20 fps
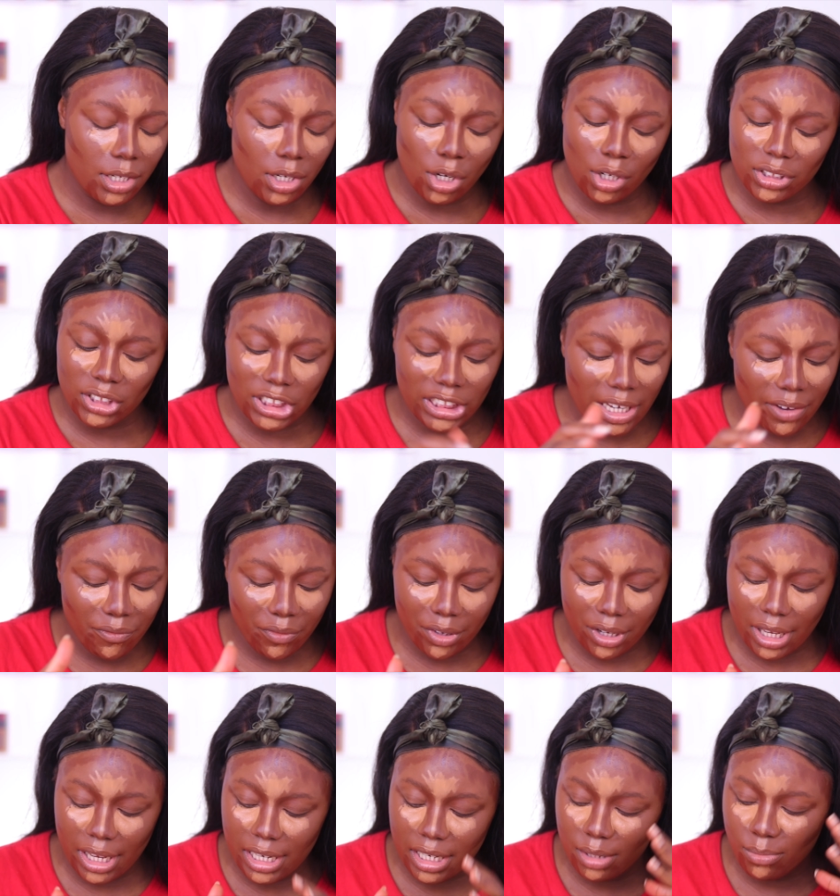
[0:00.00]
The
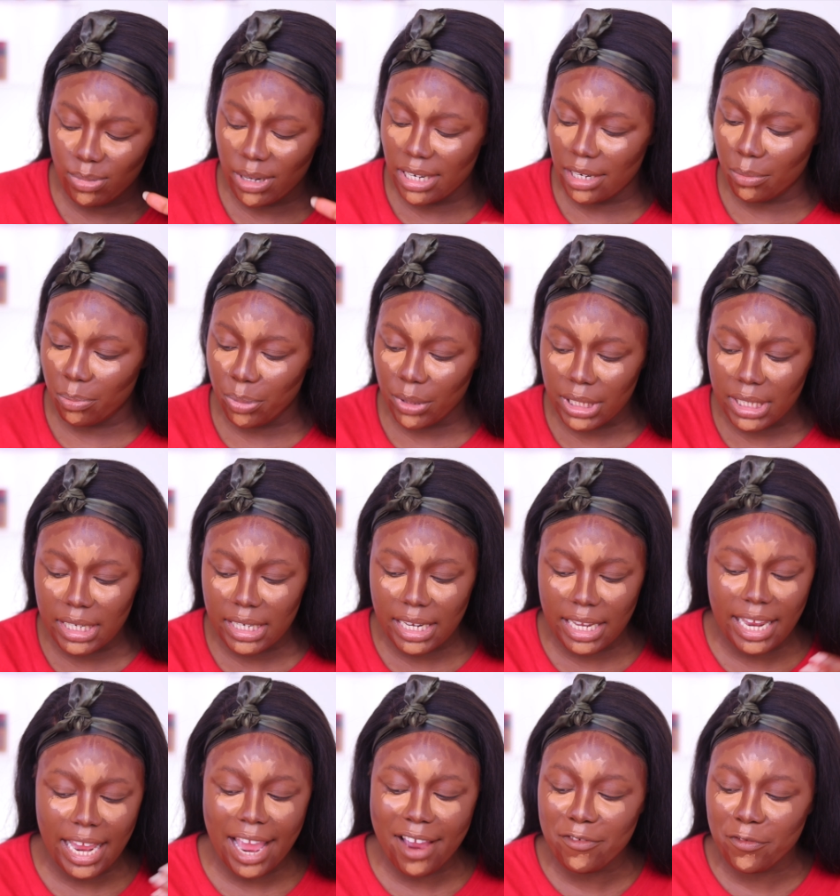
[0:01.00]
longevity, the
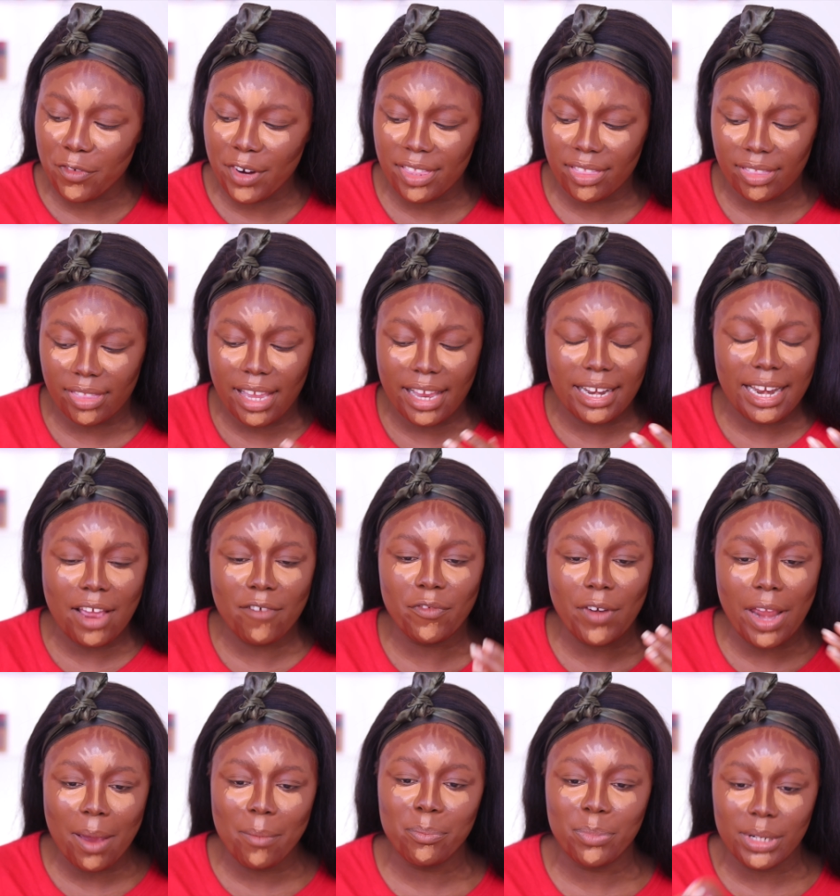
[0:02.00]
blendability, everything,
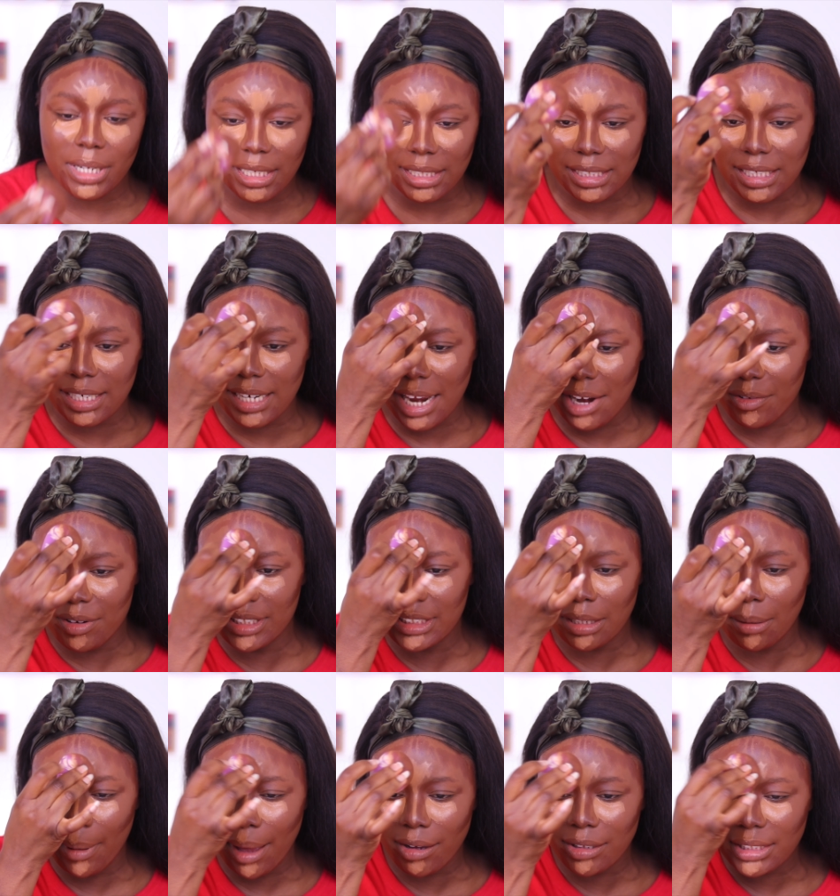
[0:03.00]
every ability there is
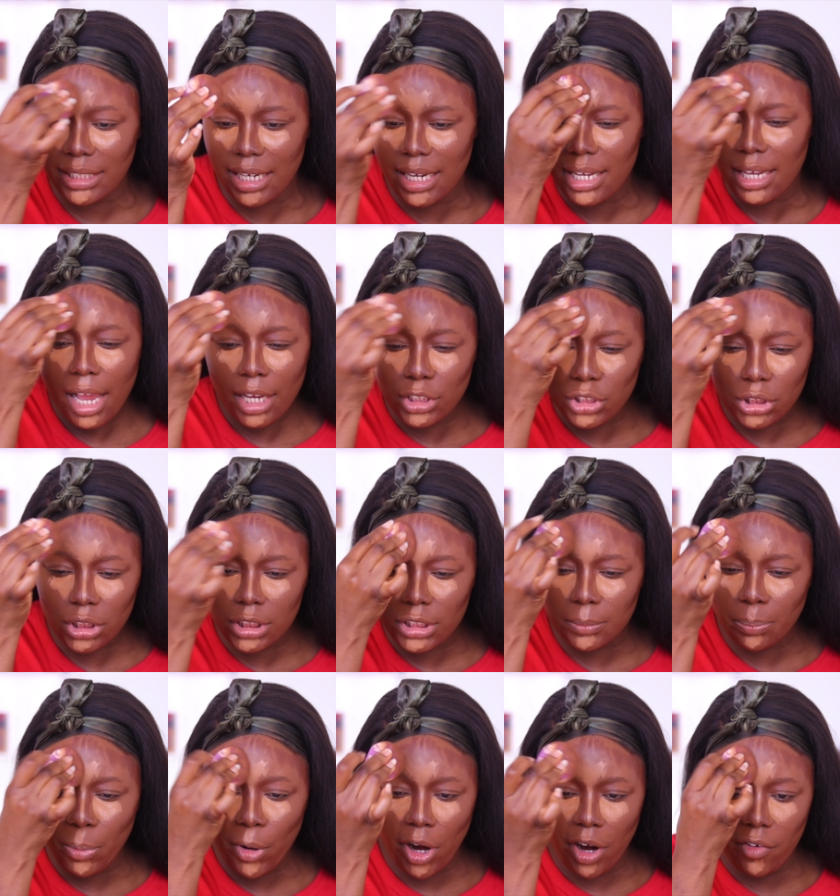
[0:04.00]
about it, it's
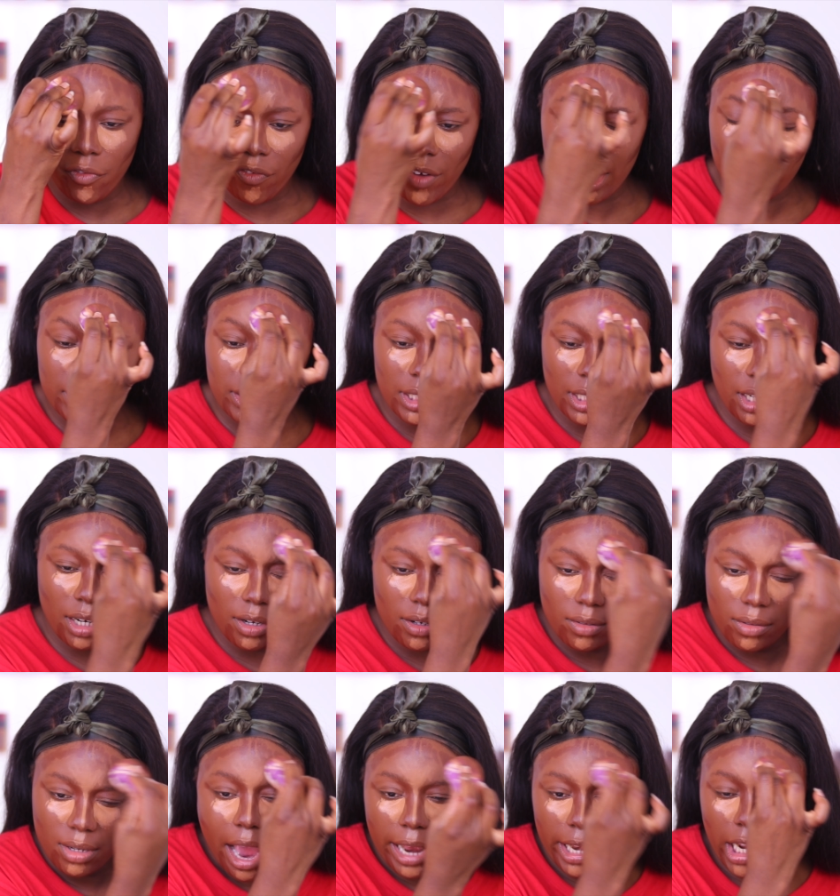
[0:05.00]
just perfect, you
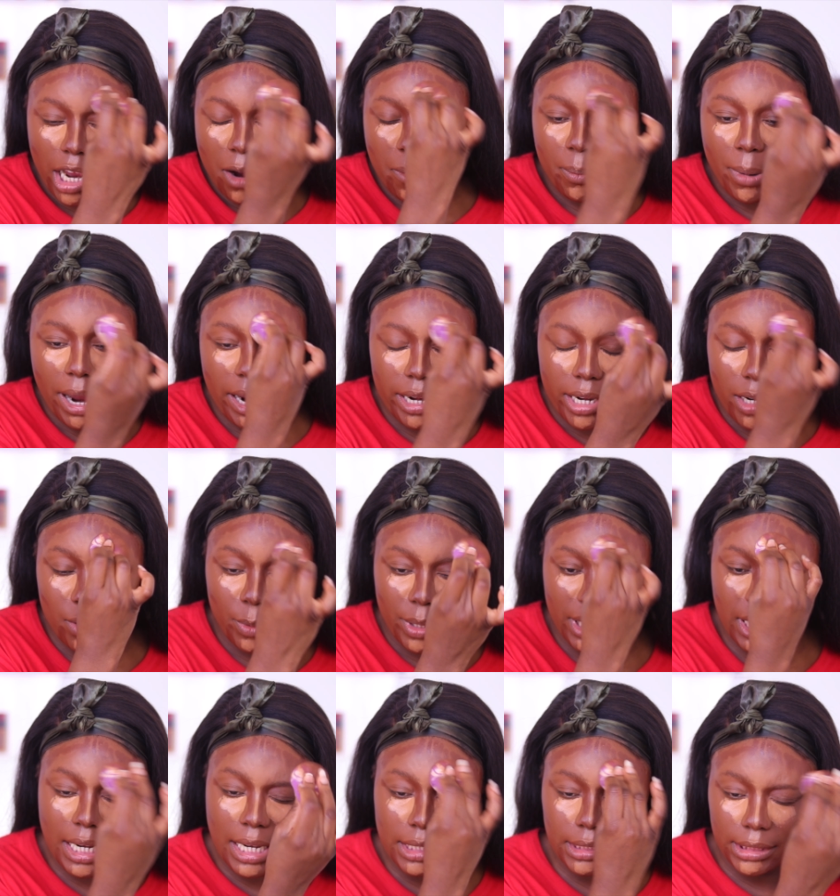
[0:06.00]
know? And combining it with
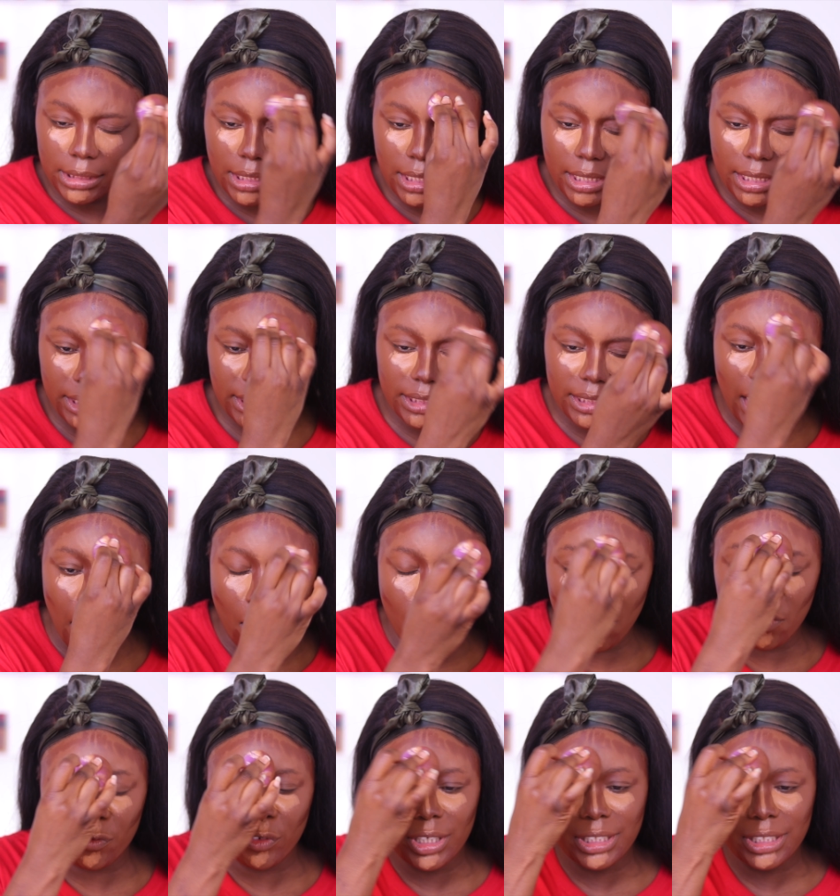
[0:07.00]
the concealer itself,